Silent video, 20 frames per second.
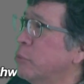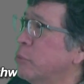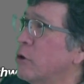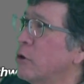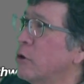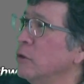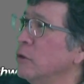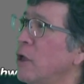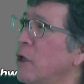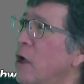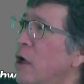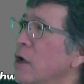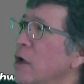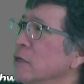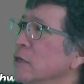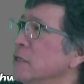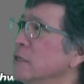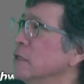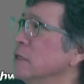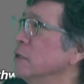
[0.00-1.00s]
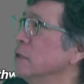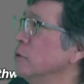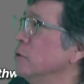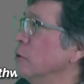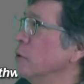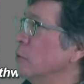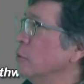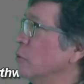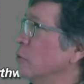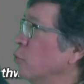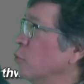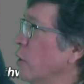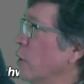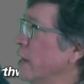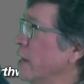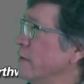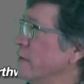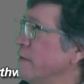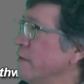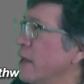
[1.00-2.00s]
Prolonged
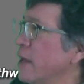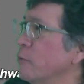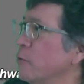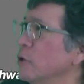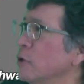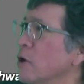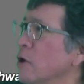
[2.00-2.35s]
wind event